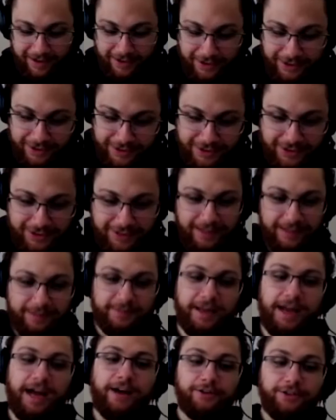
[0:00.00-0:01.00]
All right. So tell
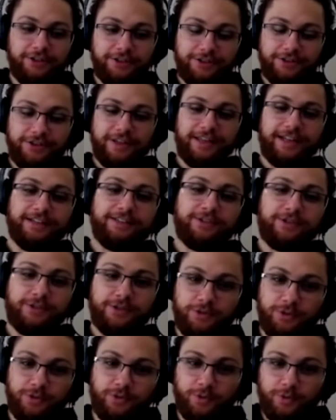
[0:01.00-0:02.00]
me, how did you get
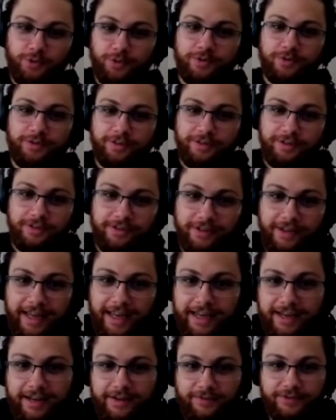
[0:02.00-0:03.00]
into the
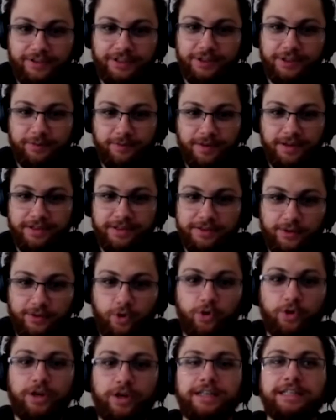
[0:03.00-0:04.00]
NFT space,
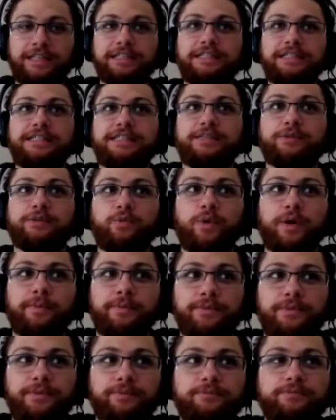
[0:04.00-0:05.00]
or at least
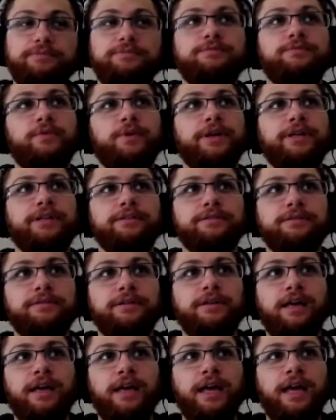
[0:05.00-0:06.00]

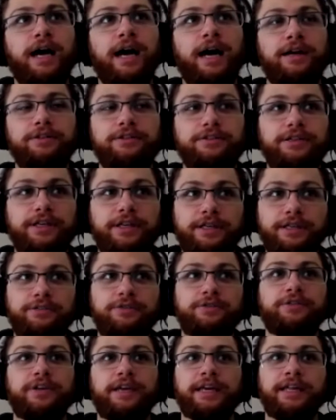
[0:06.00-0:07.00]
how did you get
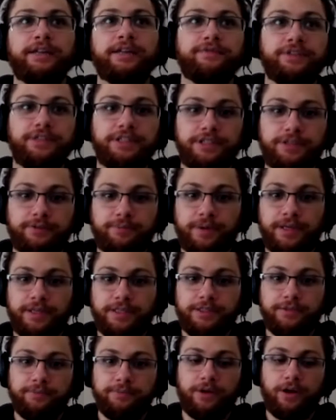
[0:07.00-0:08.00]
into the NFT
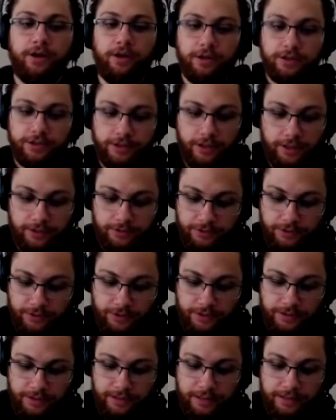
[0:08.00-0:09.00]
space, but also how do
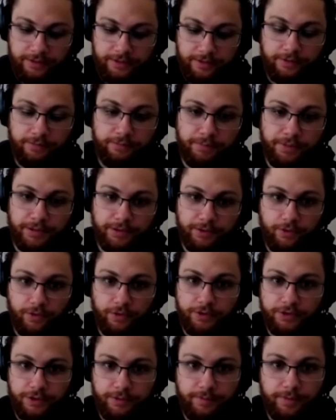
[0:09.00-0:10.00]
you get into the
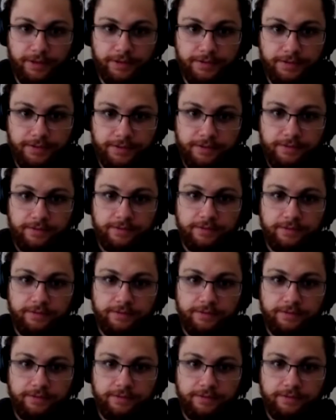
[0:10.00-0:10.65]
Bitcoin space?